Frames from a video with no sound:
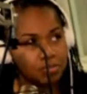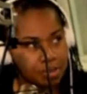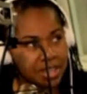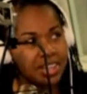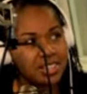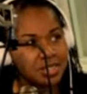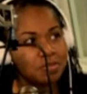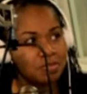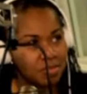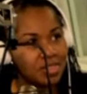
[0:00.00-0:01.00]
Because
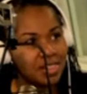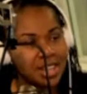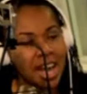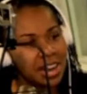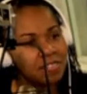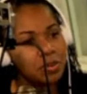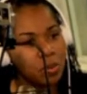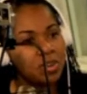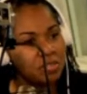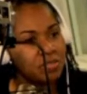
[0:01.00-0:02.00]
not
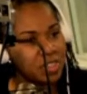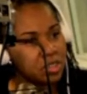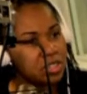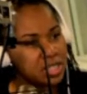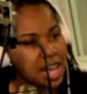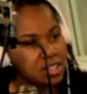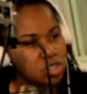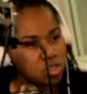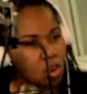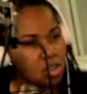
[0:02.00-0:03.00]
everyone feels that
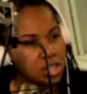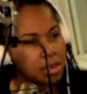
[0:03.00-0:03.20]
strongly